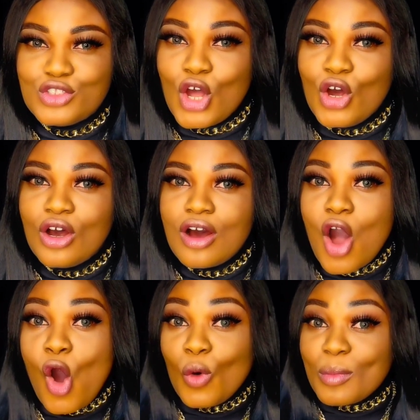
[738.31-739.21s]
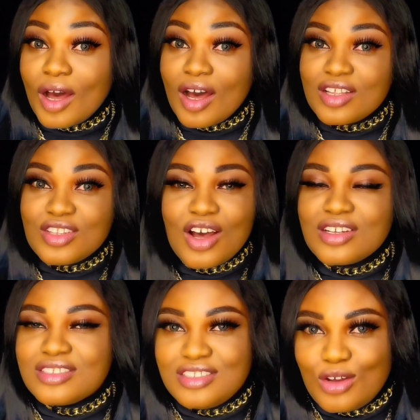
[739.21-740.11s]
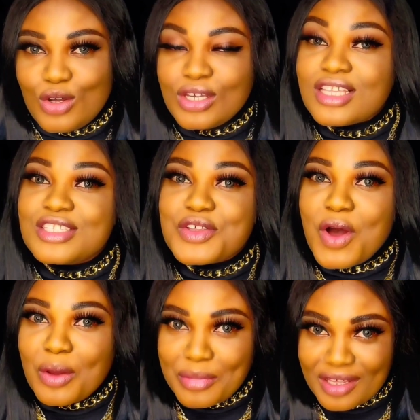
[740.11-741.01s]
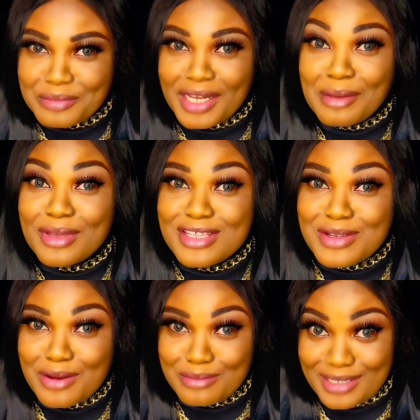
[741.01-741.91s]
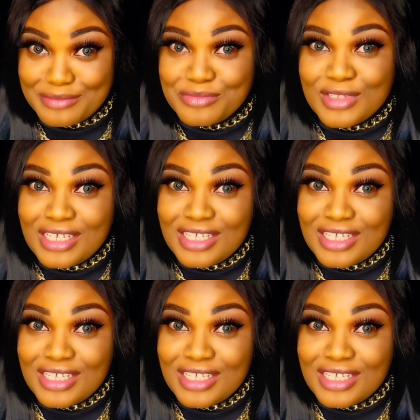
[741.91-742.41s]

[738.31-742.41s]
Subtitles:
No, Omah, no, it's Omah. My name is Omah.